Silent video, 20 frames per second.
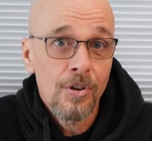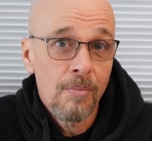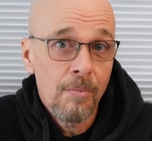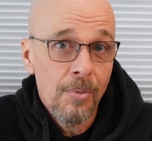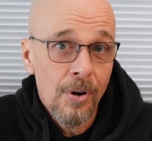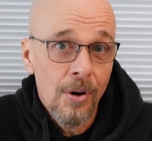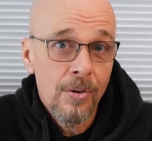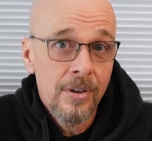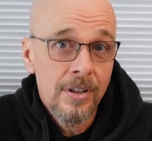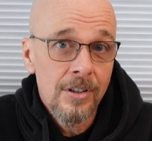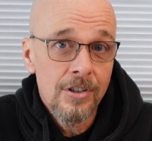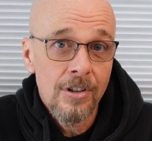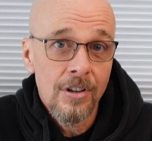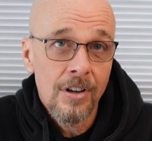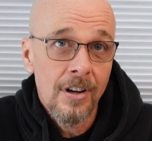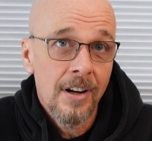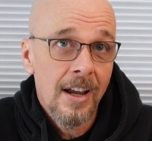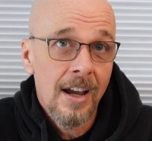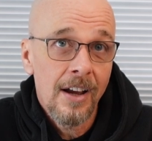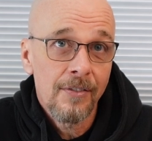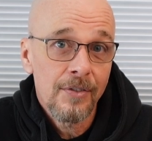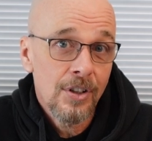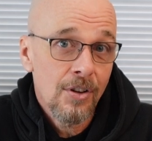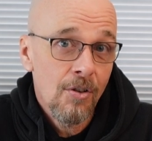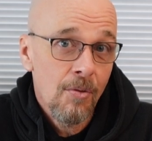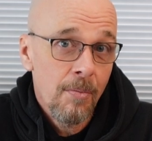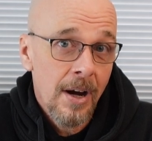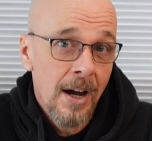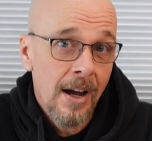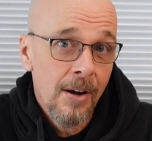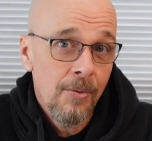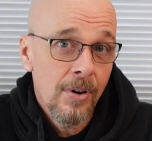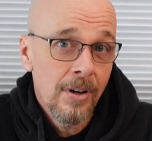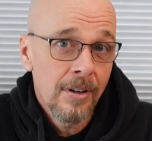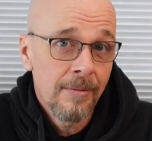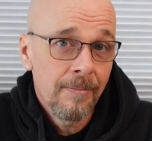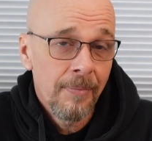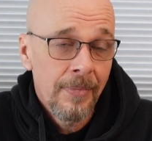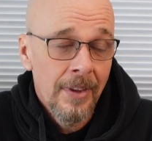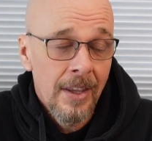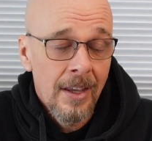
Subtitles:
component? You're going to have to go buy one.